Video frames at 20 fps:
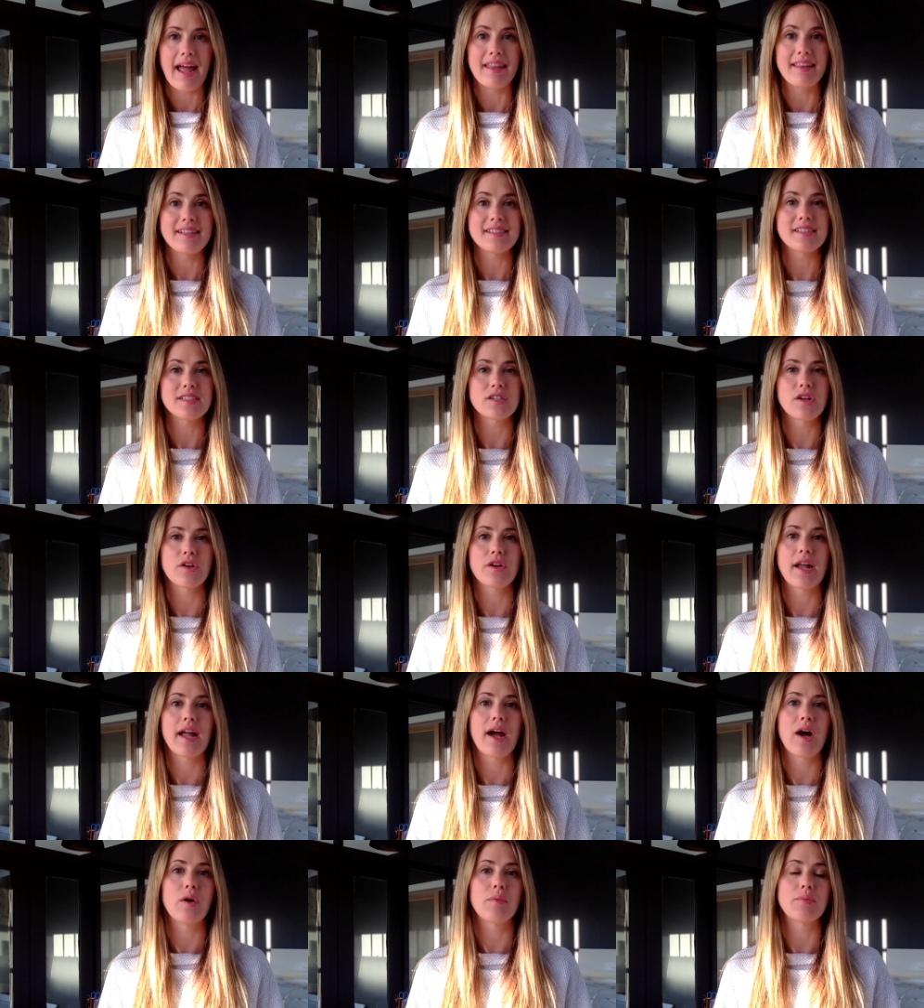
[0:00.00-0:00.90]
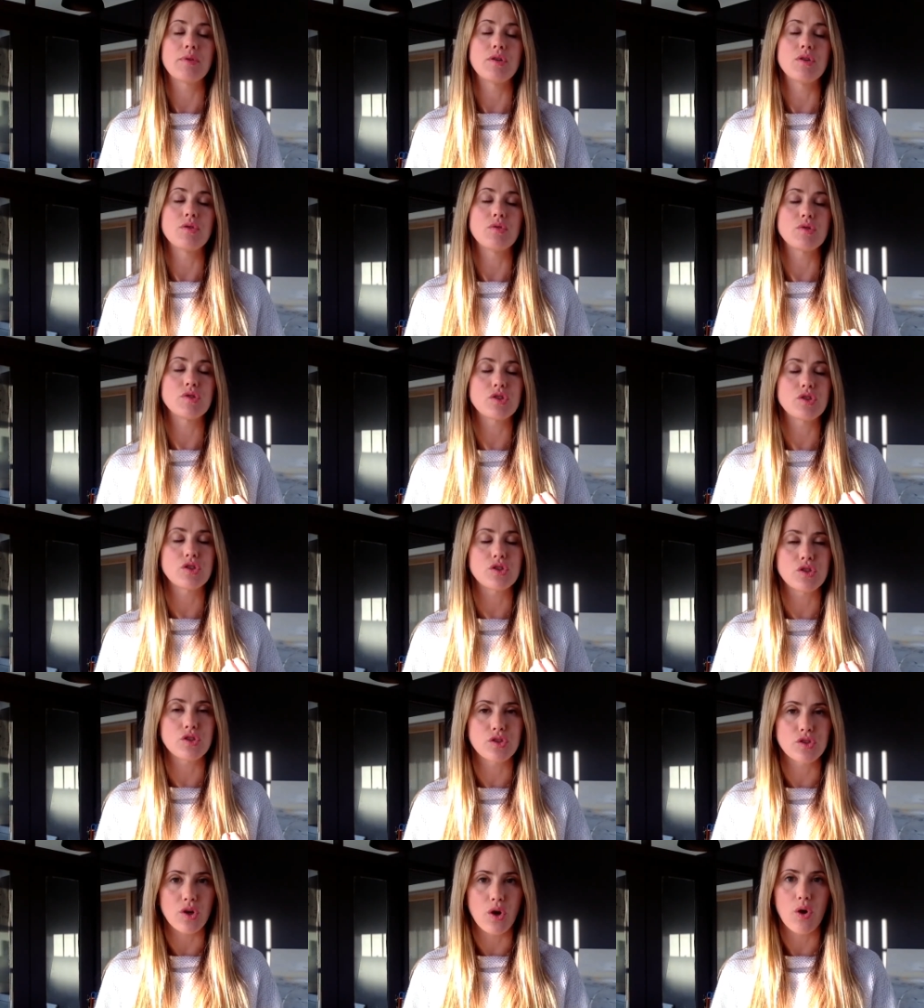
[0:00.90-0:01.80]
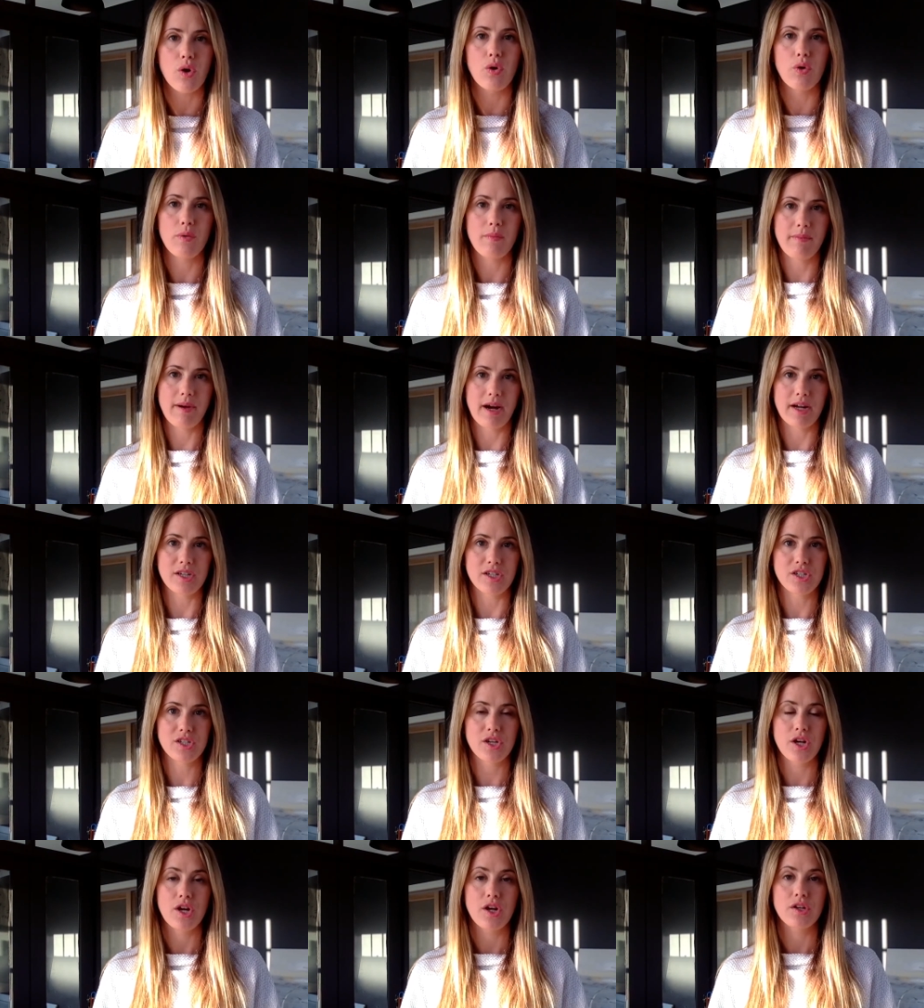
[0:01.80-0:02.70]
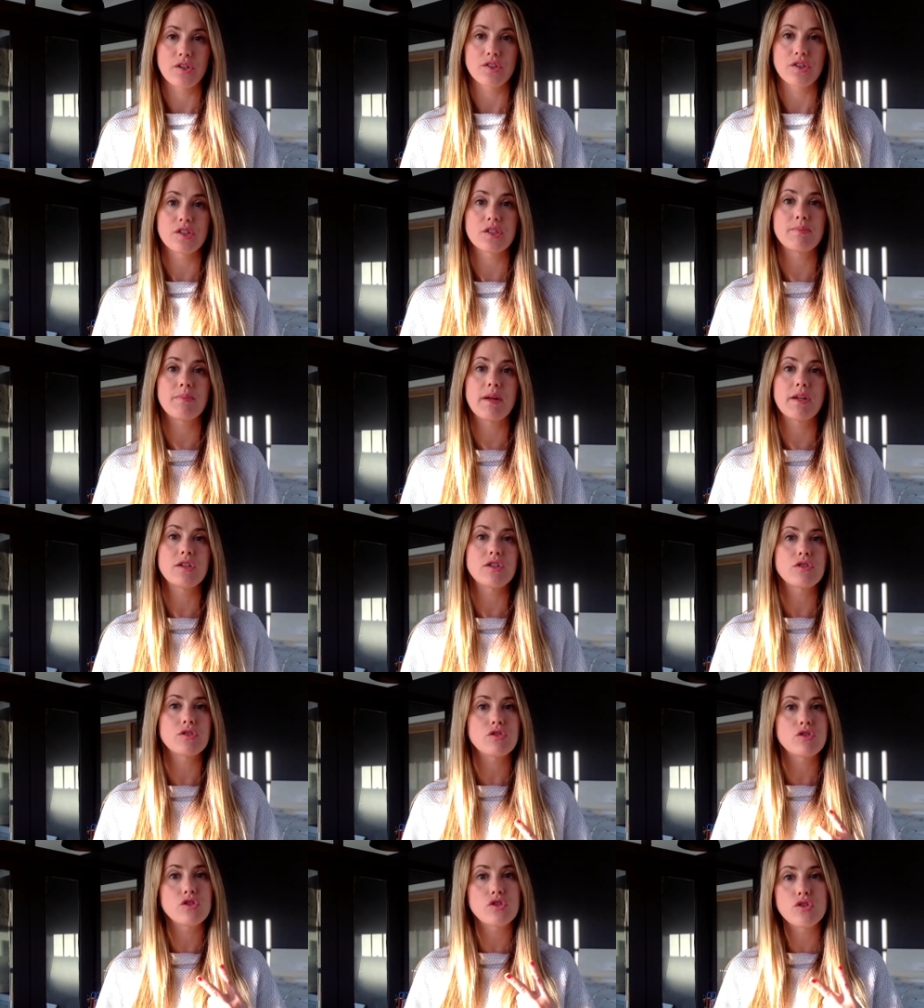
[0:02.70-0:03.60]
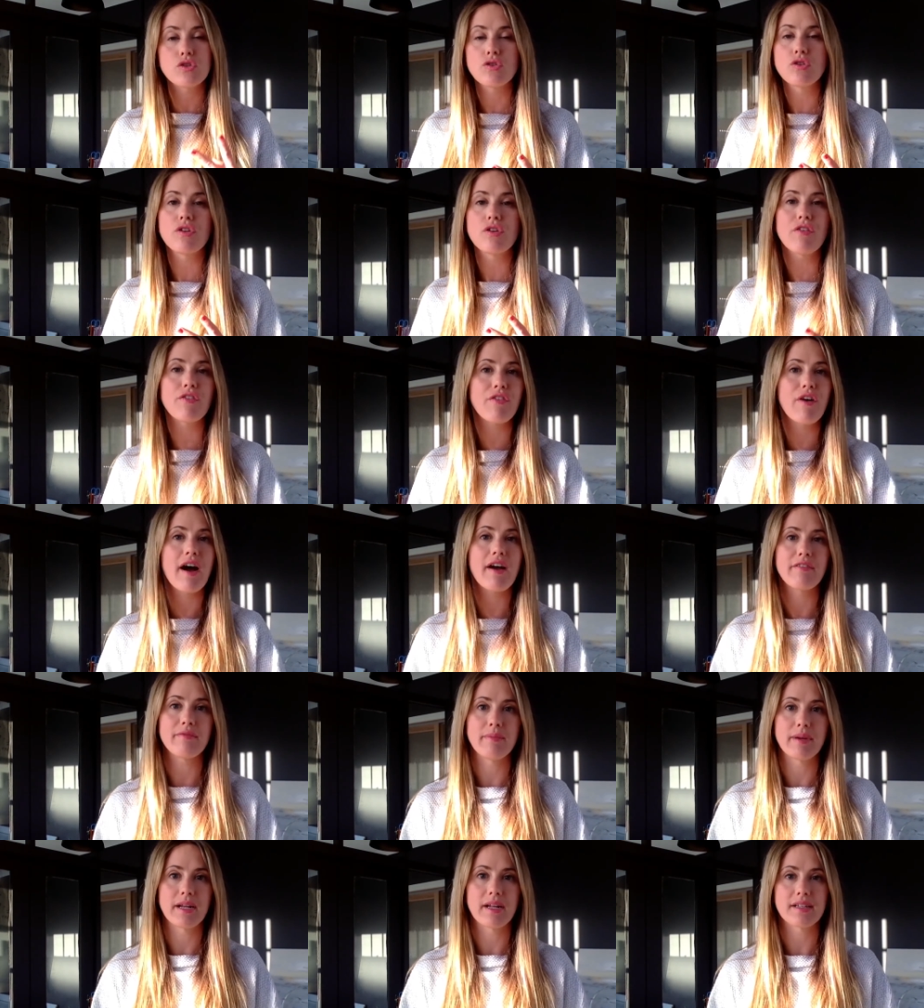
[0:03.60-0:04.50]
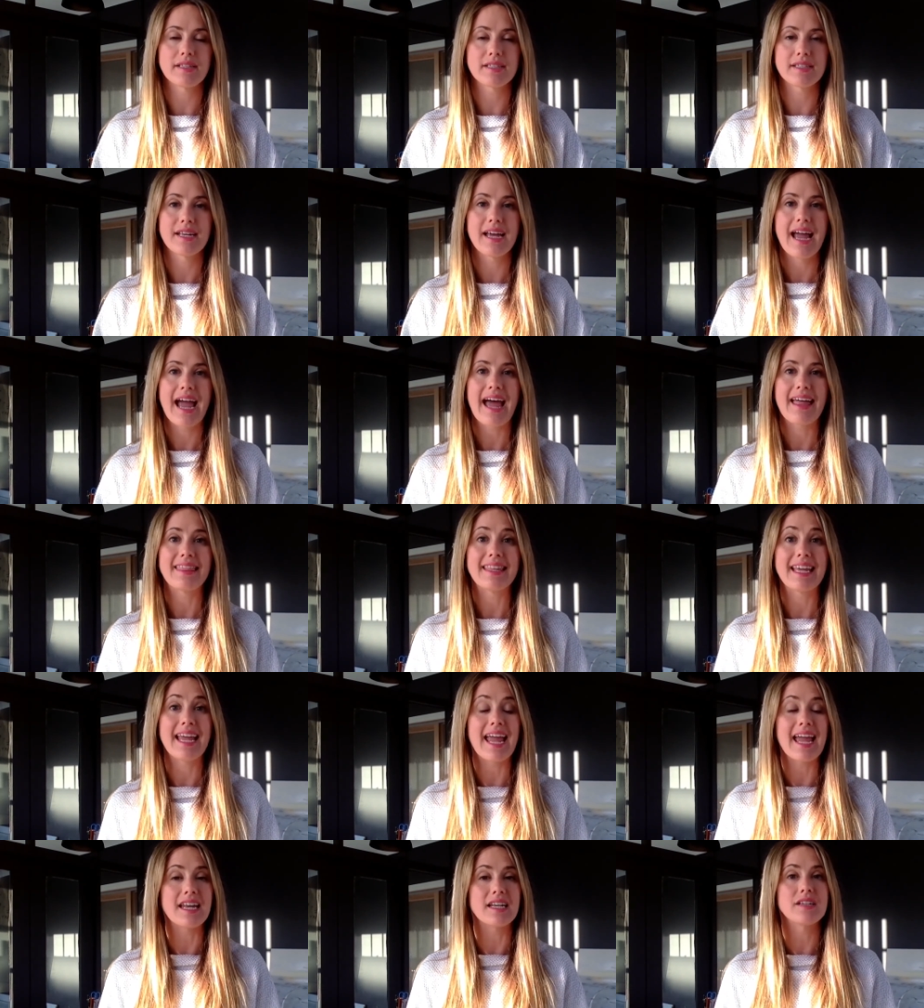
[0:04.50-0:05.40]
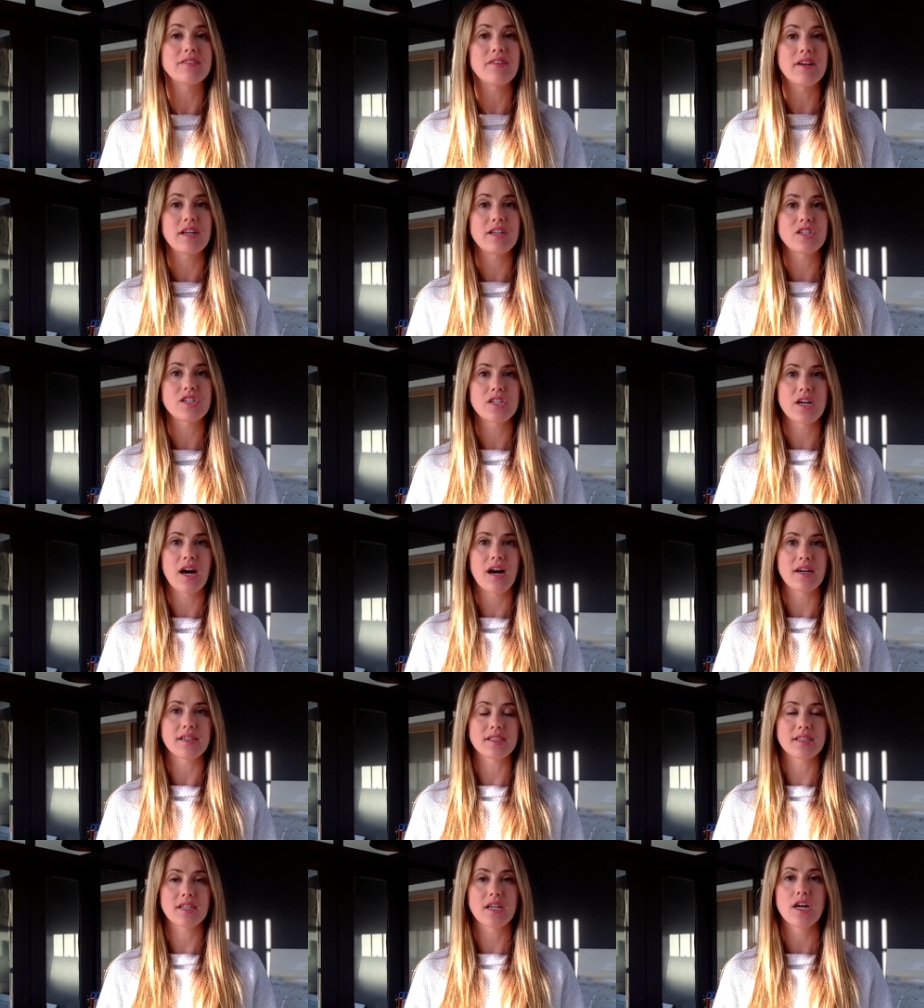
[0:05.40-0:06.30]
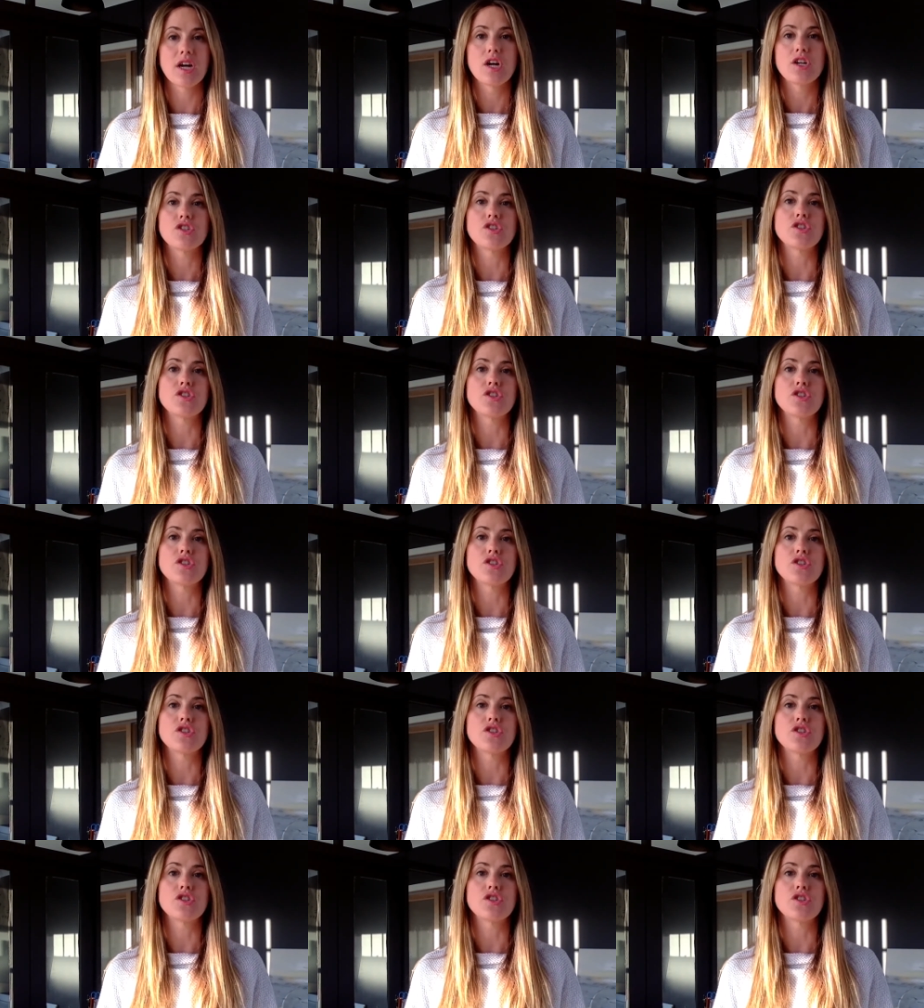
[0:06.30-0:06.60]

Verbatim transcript: And this is going to help you so much. So spend two to five minutes at the end of each task